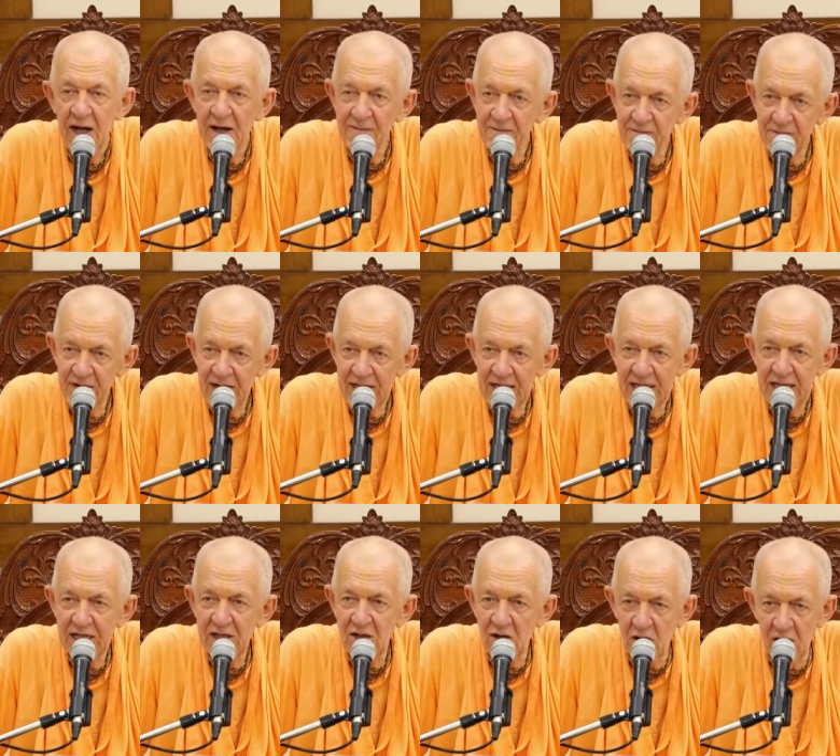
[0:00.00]
and
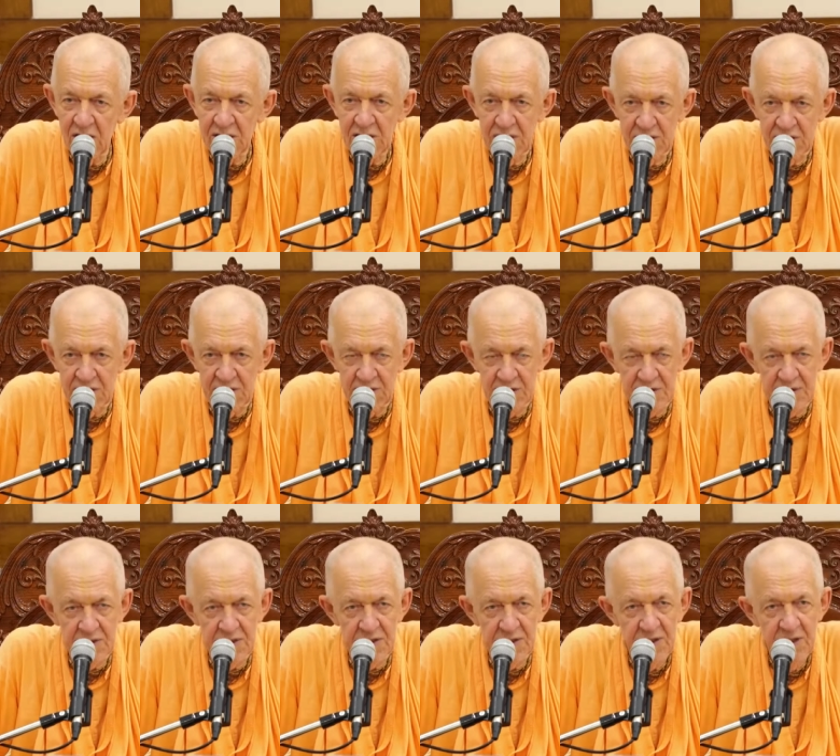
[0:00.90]
very
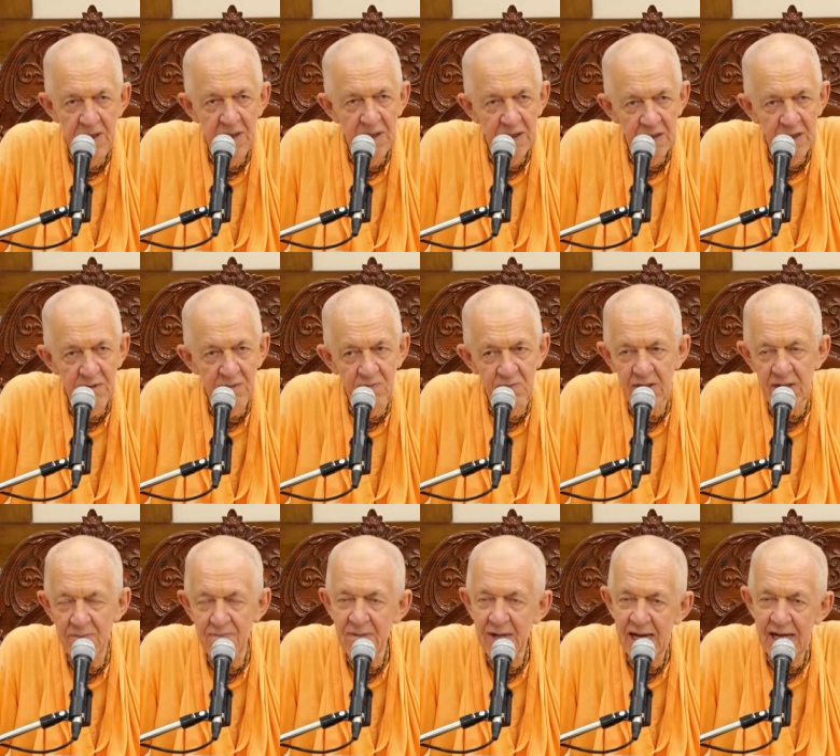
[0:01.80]
conscious that
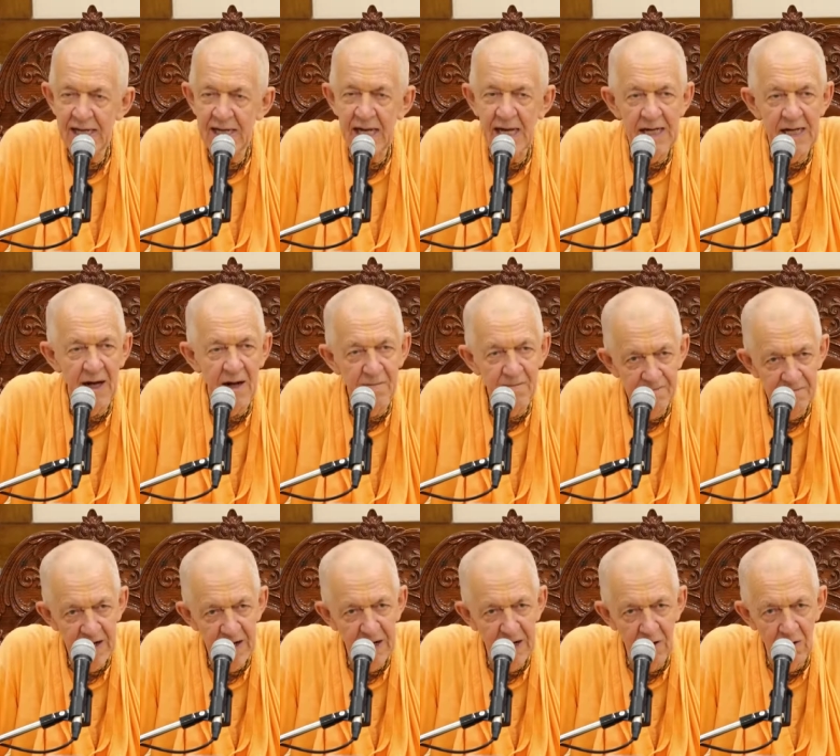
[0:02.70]
we are making a
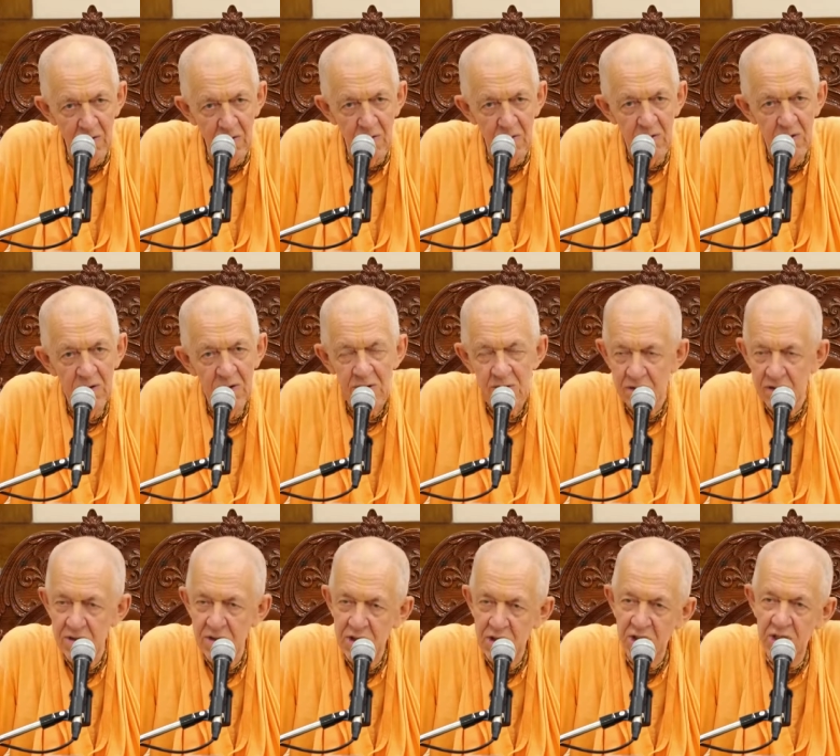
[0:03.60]
vow
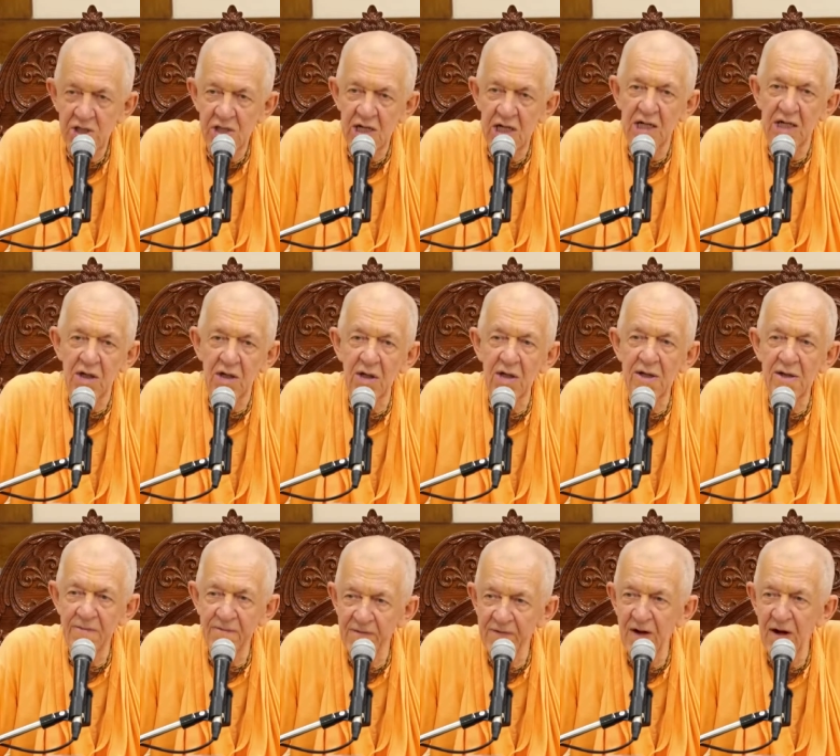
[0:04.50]
to
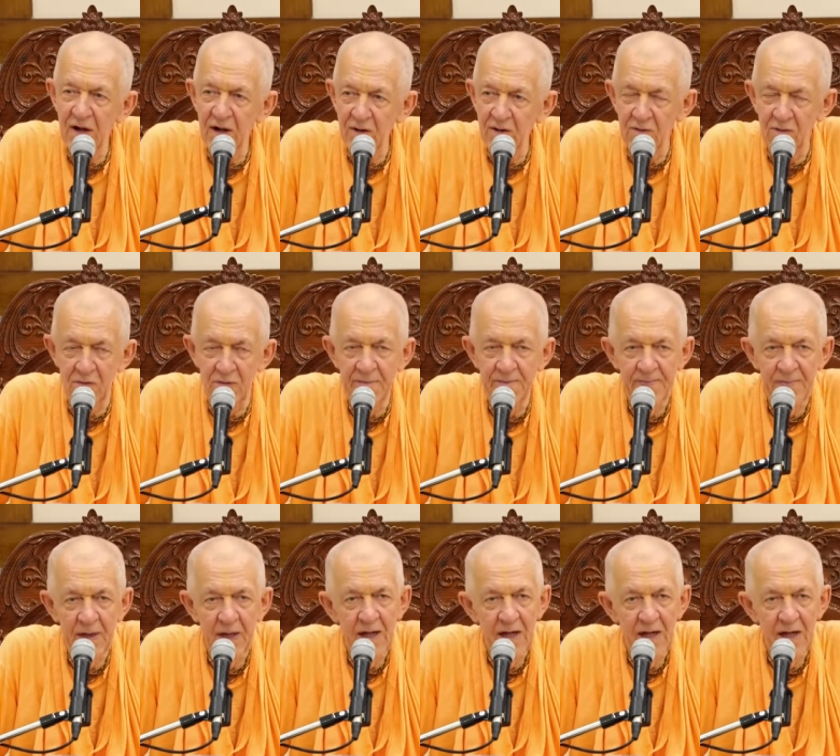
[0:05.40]
strictly follow.